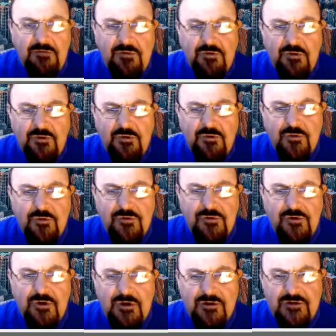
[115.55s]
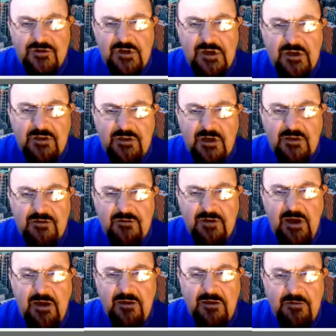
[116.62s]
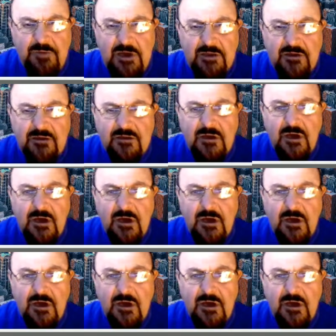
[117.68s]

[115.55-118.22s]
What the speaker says: to use string.length method.